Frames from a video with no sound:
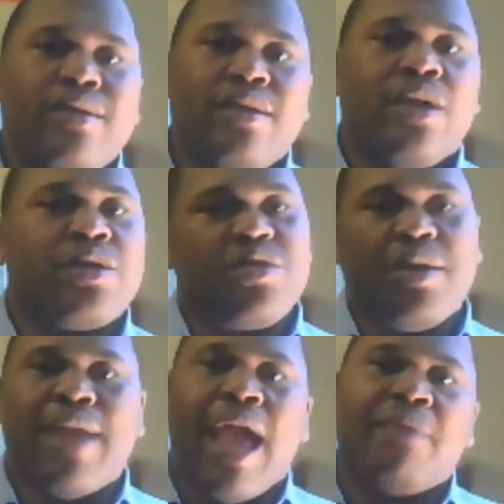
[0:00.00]
you know, to
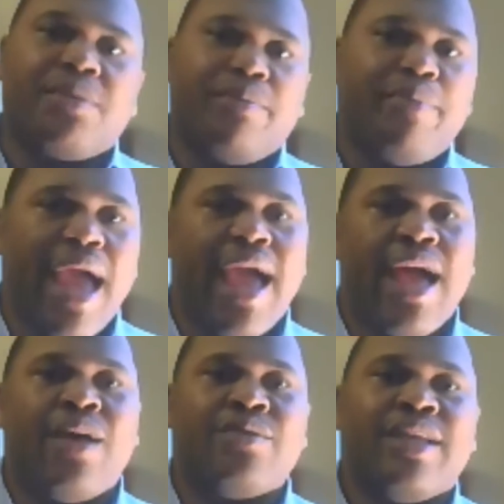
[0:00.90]
trim down some
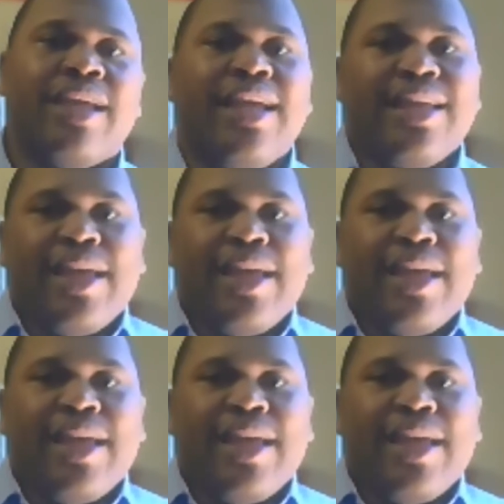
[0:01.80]
pounds and